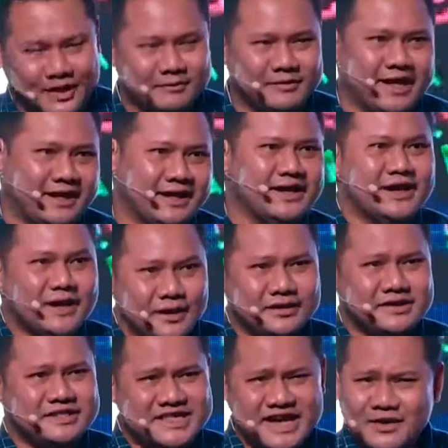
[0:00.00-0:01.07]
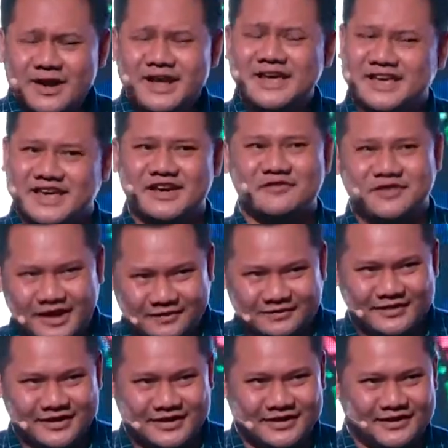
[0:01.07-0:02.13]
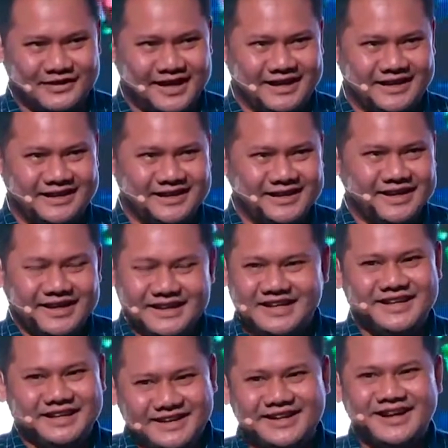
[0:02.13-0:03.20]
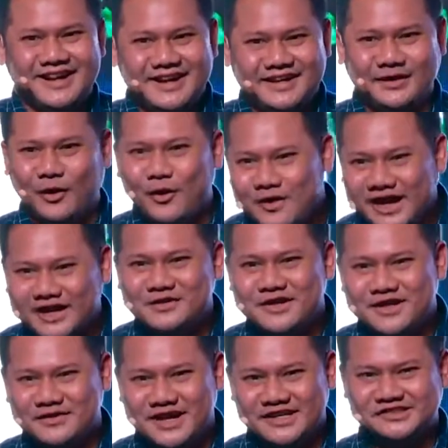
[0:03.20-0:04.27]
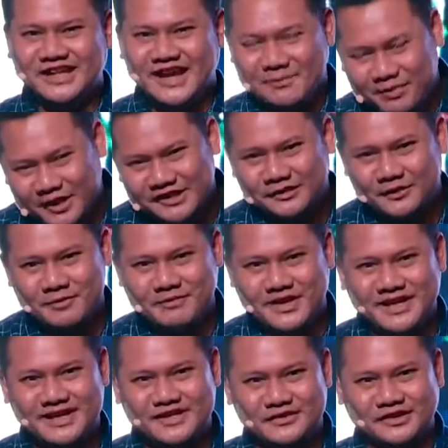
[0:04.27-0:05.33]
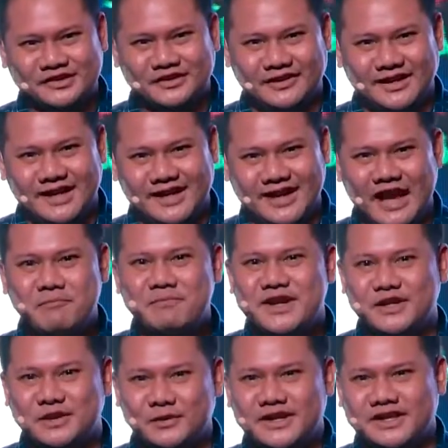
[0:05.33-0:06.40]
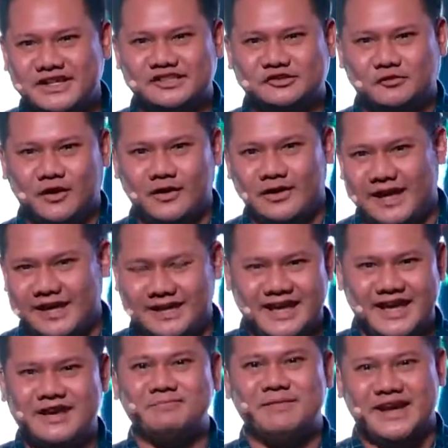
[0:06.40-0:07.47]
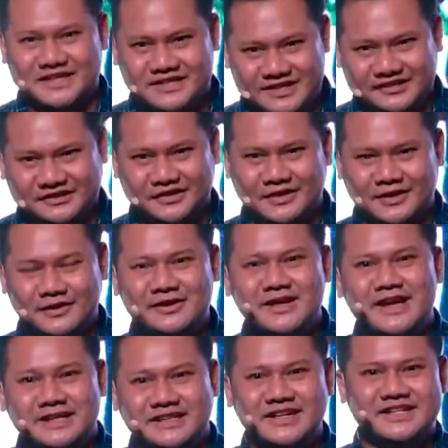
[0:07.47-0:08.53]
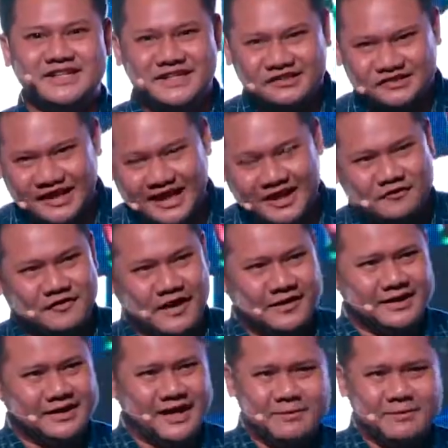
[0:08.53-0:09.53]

I'm shall I give up? The whole country raised $9.7 million. I've been doing this for 8 batches. Teaching startup founder.